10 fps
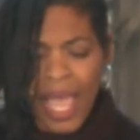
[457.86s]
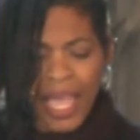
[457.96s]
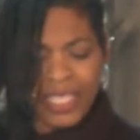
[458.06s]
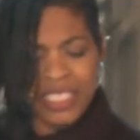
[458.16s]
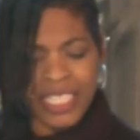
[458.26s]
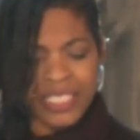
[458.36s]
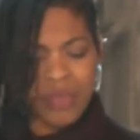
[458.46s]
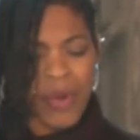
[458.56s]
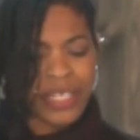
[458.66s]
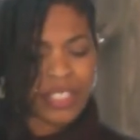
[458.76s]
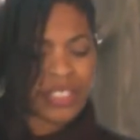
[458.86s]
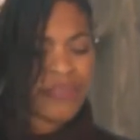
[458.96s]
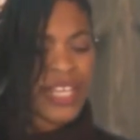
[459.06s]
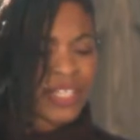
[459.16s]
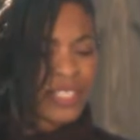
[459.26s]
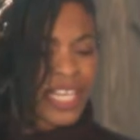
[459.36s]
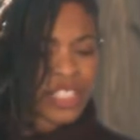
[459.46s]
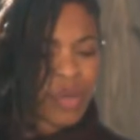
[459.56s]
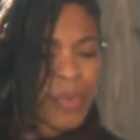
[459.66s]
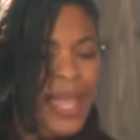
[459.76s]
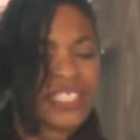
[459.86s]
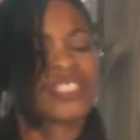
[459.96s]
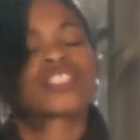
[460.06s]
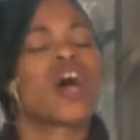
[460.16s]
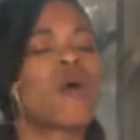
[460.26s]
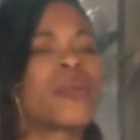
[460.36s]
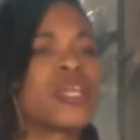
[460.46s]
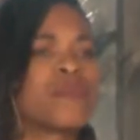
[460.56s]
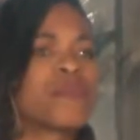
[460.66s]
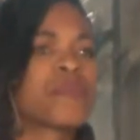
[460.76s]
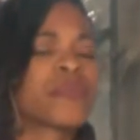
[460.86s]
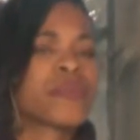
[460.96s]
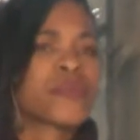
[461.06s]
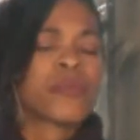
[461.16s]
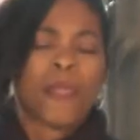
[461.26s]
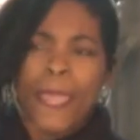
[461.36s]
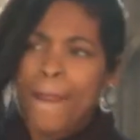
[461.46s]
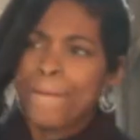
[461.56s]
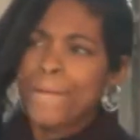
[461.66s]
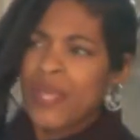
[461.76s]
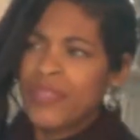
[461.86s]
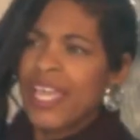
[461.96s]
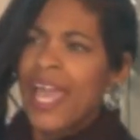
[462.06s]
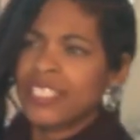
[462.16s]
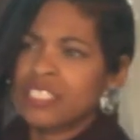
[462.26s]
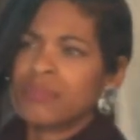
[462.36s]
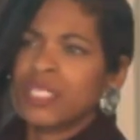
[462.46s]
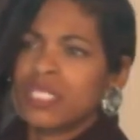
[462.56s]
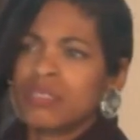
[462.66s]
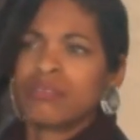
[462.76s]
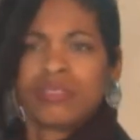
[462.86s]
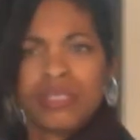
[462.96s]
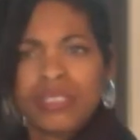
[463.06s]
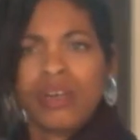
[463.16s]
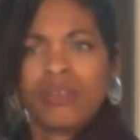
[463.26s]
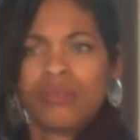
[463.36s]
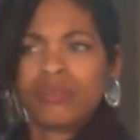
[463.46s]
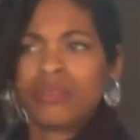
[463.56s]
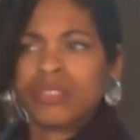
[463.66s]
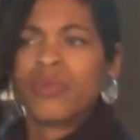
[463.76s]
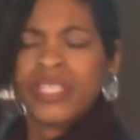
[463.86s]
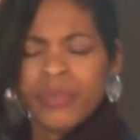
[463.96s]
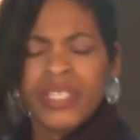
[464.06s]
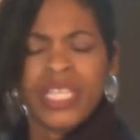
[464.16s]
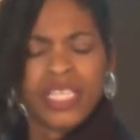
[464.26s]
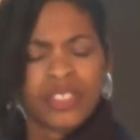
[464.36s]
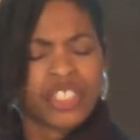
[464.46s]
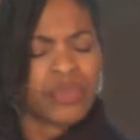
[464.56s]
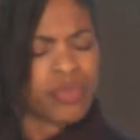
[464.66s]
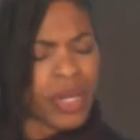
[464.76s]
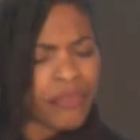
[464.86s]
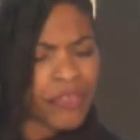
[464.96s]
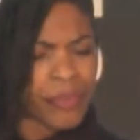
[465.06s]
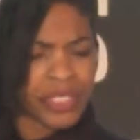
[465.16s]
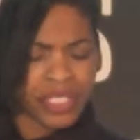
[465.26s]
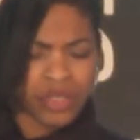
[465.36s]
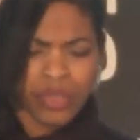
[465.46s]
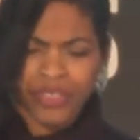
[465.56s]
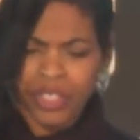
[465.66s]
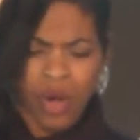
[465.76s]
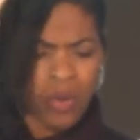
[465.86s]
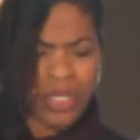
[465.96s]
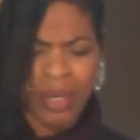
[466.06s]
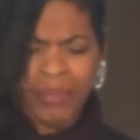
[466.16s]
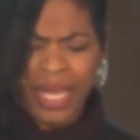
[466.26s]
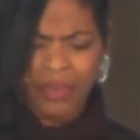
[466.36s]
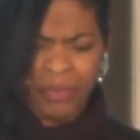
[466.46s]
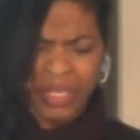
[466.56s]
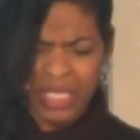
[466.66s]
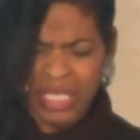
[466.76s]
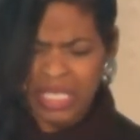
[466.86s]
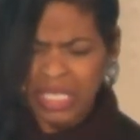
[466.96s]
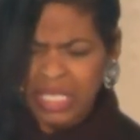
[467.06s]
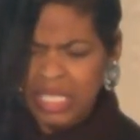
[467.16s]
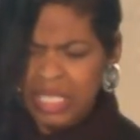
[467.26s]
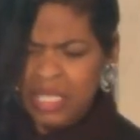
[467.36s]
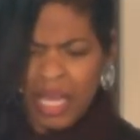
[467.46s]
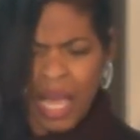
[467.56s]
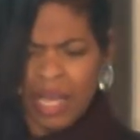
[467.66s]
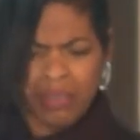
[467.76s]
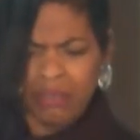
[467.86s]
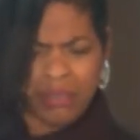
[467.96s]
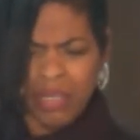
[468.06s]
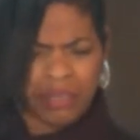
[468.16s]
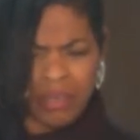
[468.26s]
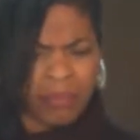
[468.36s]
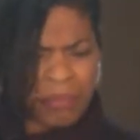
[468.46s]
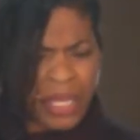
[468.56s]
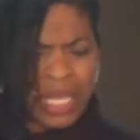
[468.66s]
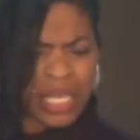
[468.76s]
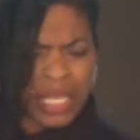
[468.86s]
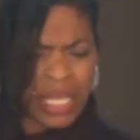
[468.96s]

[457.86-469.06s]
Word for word: And the state directors of the international pageant saw me. And they asked me, you know, we, th we think you should run for Mrs. North Dakota. And I'm like, really? I, uh, me?